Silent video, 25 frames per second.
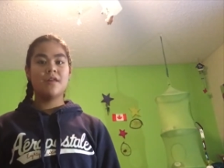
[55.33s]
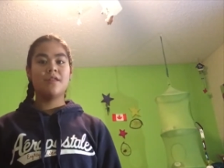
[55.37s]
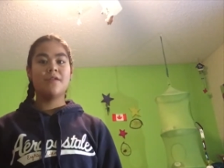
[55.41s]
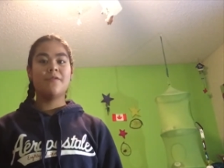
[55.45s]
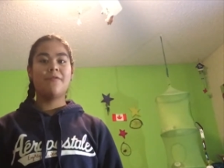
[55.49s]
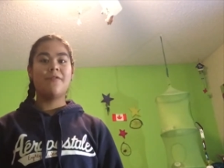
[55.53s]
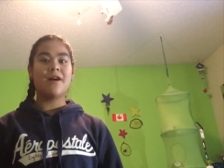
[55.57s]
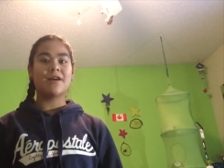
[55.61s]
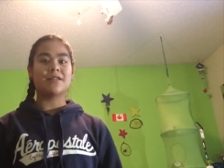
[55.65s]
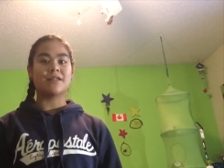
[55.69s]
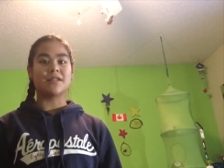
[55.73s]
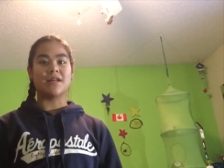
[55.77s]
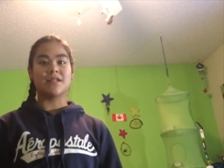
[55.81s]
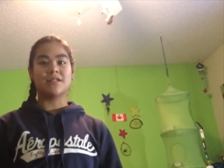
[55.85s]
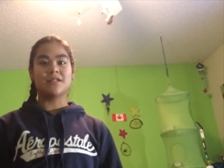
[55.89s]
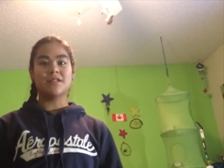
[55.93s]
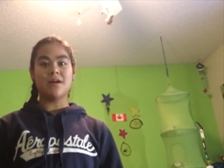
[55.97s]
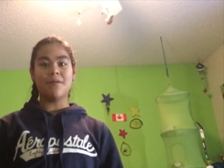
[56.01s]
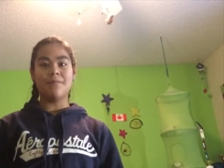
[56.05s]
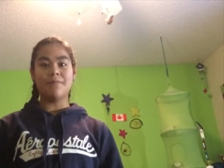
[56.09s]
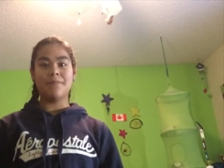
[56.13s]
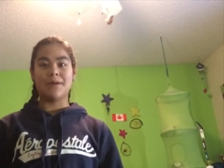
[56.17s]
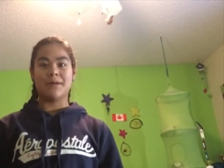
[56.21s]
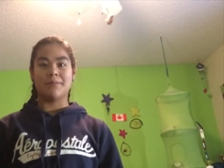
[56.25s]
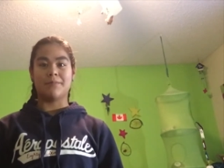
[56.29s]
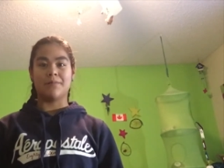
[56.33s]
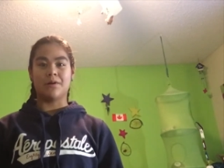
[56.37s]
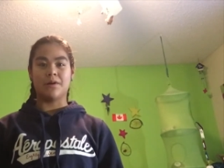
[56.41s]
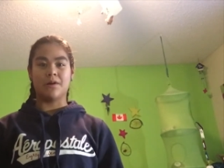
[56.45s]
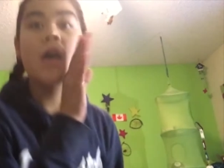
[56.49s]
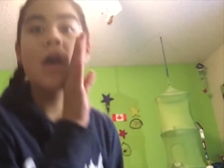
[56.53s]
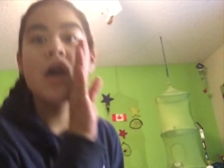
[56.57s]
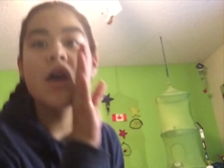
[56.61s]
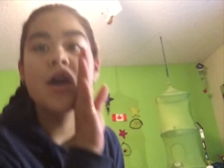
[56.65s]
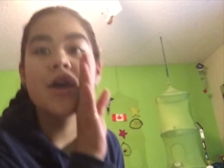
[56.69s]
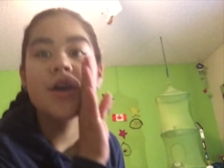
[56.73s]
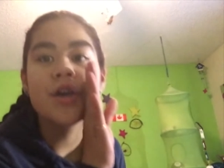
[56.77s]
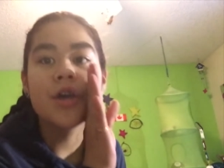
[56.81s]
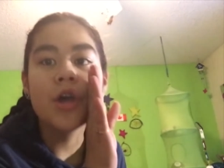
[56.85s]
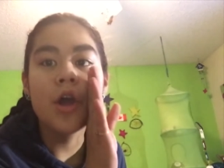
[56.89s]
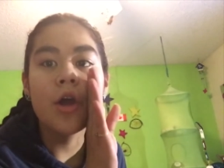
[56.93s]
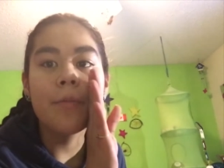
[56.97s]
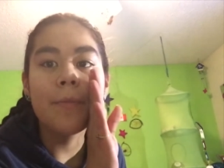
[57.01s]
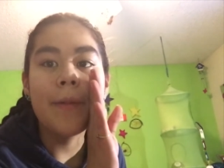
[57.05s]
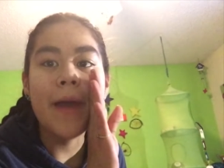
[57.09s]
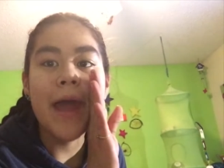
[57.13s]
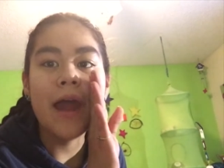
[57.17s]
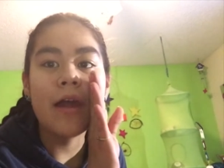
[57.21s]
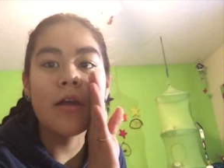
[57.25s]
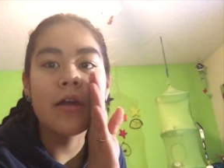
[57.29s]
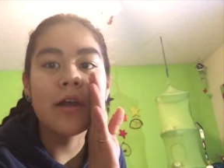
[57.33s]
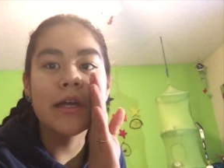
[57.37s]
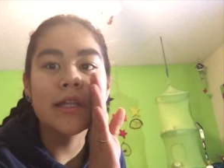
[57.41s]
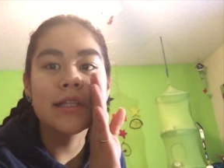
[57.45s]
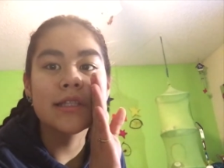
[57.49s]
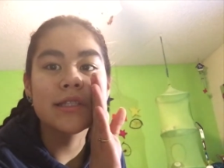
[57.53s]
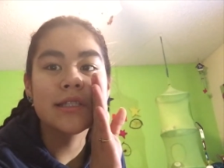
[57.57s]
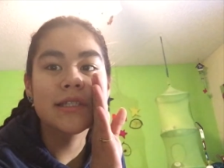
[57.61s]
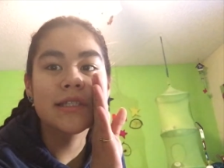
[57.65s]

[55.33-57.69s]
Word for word: the fact that some people, your parents,